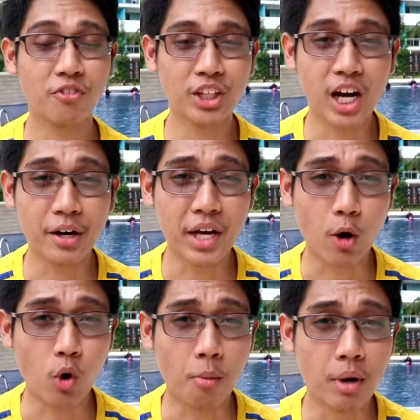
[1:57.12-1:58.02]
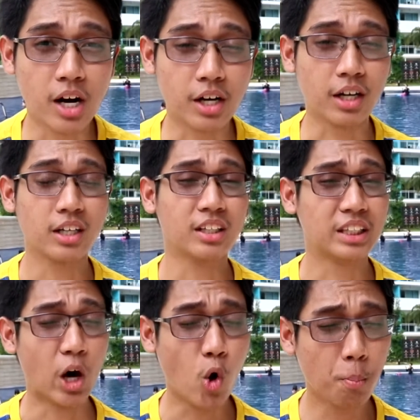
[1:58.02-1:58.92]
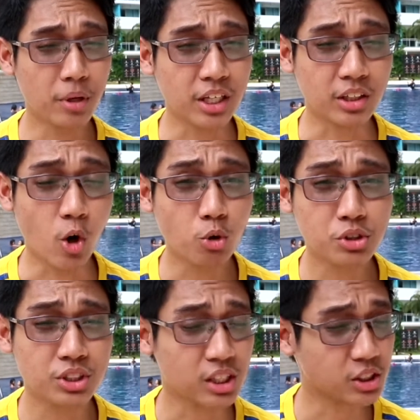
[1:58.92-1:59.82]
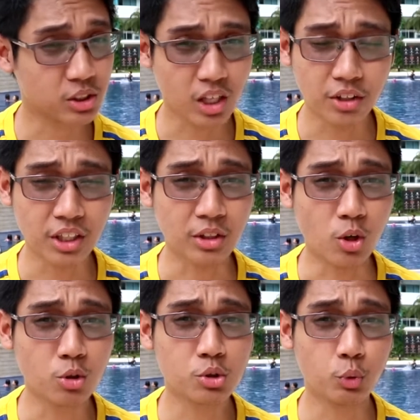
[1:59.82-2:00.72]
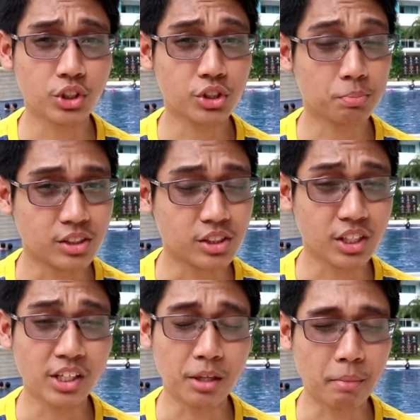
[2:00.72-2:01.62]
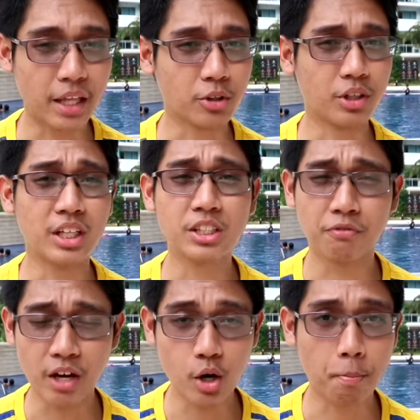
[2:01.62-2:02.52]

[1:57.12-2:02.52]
Bvlgari Aqva Amara, the opening notes, the starting notes, which is Sicilian Mandarin, is very